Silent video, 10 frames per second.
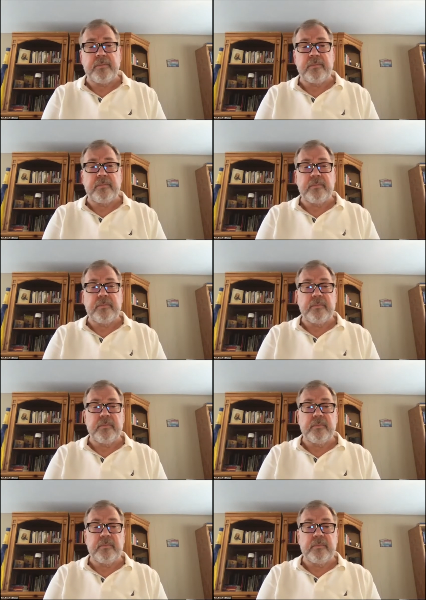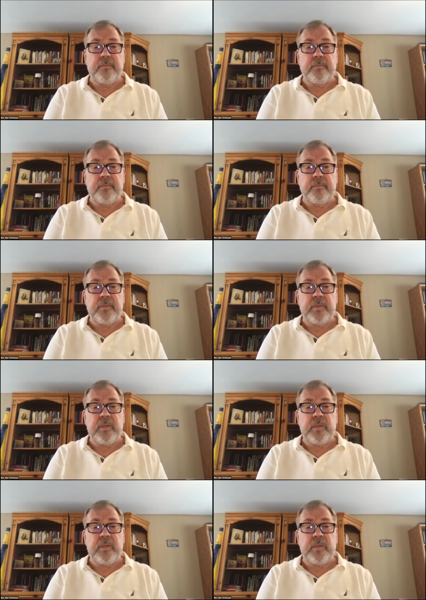(silence)